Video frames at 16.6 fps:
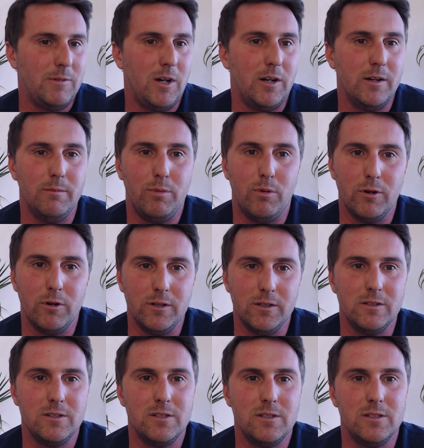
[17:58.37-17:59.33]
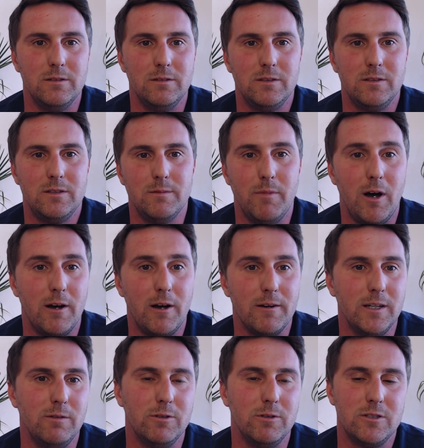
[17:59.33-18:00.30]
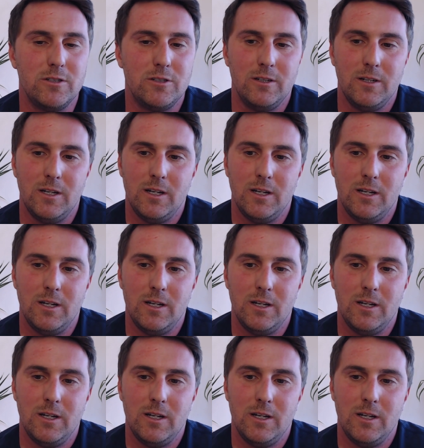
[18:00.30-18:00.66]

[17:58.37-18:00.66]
unimportant to modeling, which